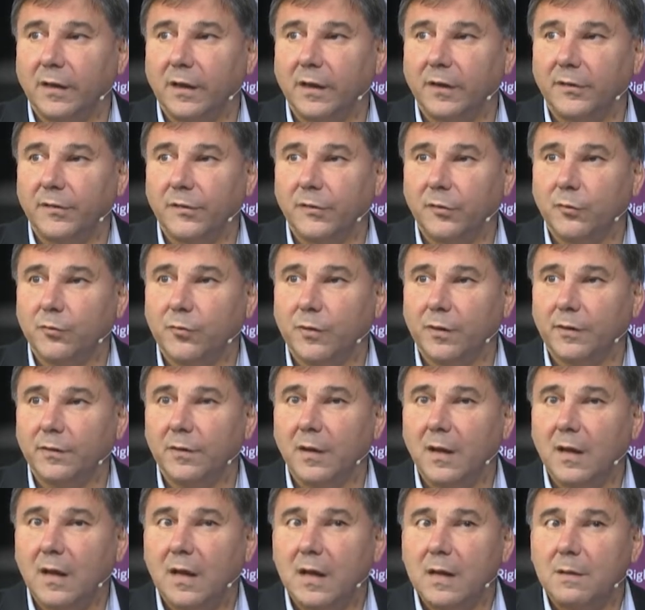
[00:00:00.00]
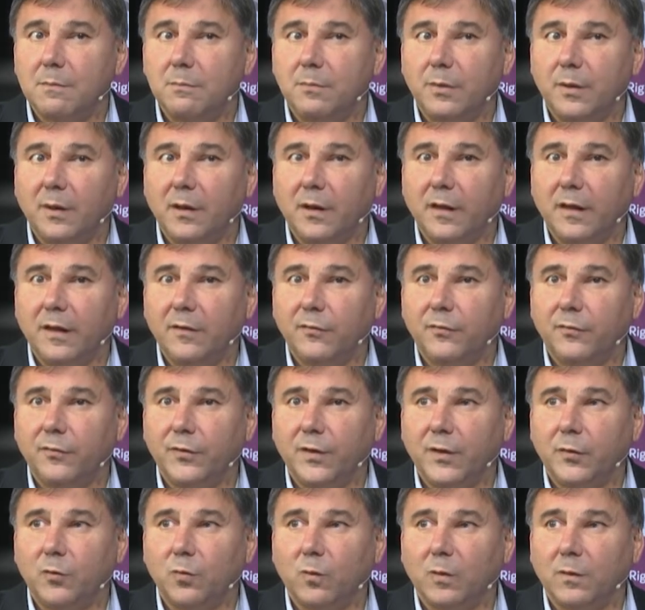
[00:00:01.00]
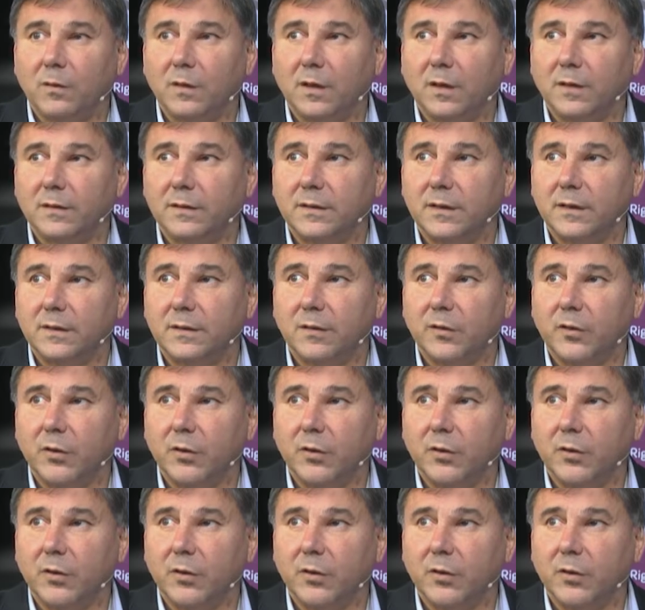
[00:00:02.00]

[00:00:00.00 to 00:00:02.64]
children believe that that